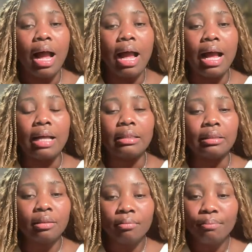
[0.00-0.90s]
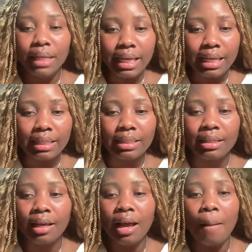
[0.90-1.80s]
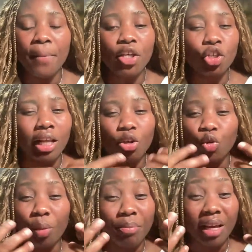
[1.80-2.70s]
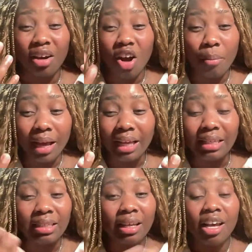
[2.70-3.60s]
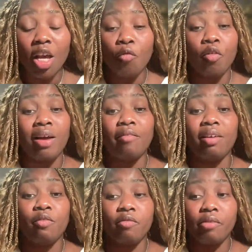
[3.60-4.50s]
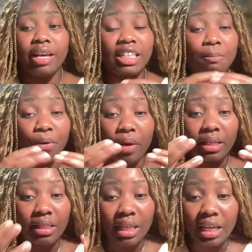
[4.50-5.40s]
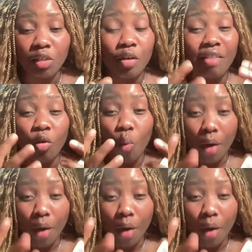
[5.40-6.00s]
And please make sure that you drop me a comment if you've ever experienced this. If you have